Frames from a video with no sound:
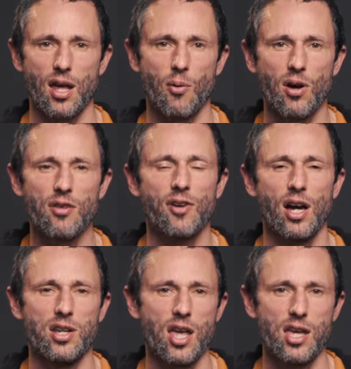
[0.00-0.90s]
And I want to
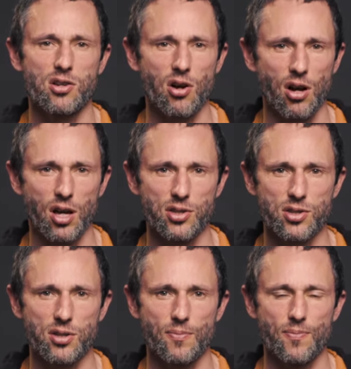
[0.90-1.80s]
find a
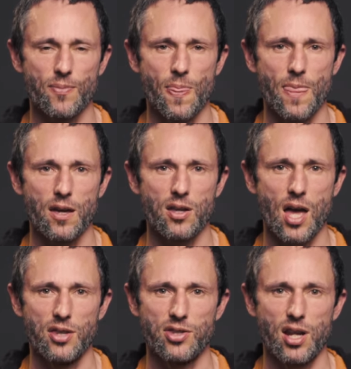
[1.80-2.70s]
cause.
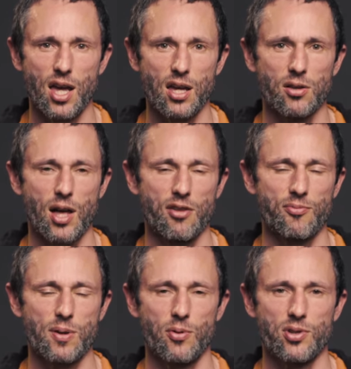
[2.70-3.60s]
And today, a lot
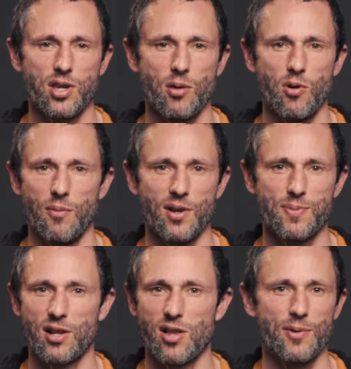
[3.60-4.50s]
of people would say, well, it
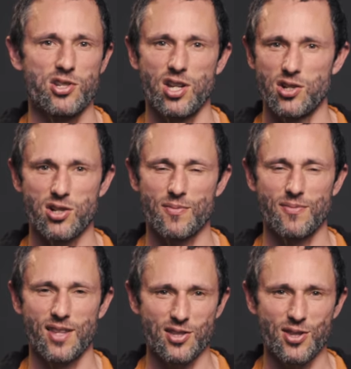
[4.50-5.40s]
must be climate change.
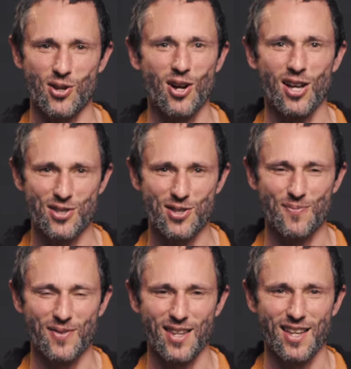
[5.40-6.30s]
That's the
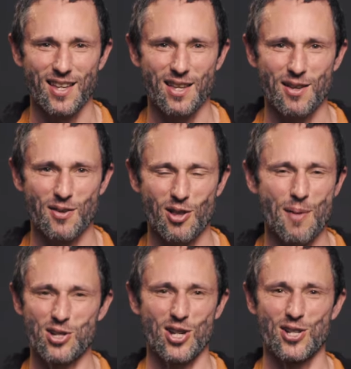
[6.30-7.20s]
cause.
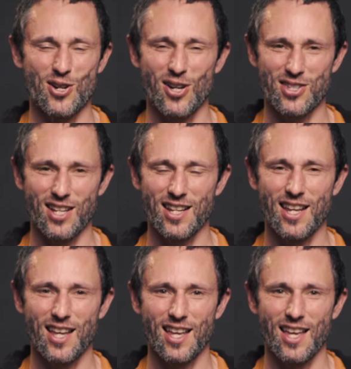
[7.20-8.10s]
Climate change caused it.
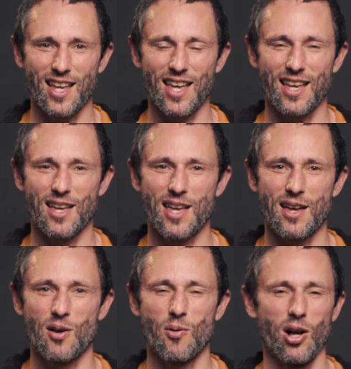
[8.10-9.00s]

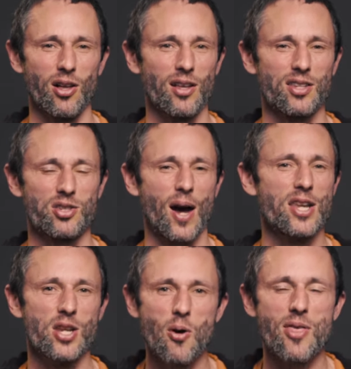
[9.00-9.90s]
Well, do I
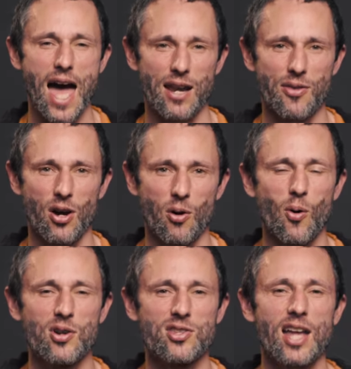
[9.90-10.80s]
know that though?
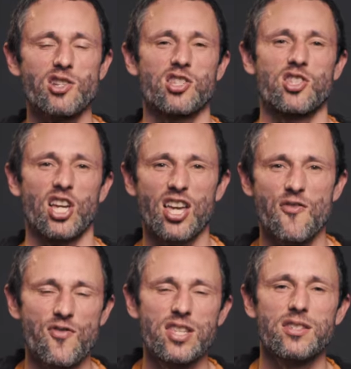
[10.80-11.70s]
Or is that just the
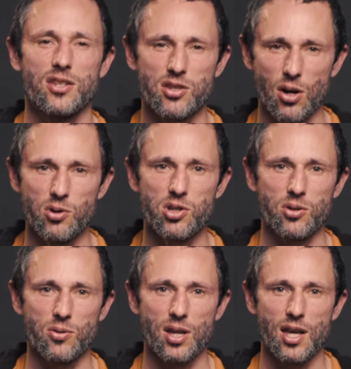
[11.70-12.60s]
convenient
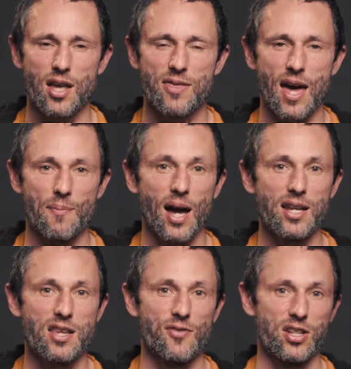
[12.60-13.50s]
go-to that
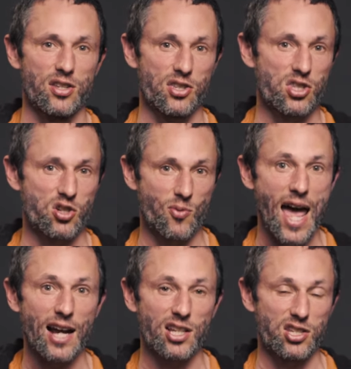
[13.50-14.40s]
might even
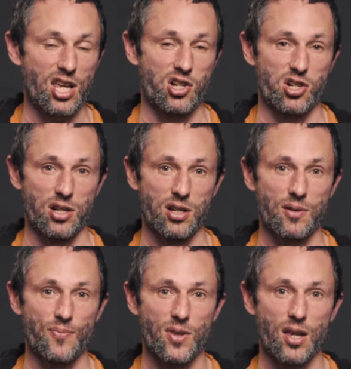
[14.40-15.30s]
distract attention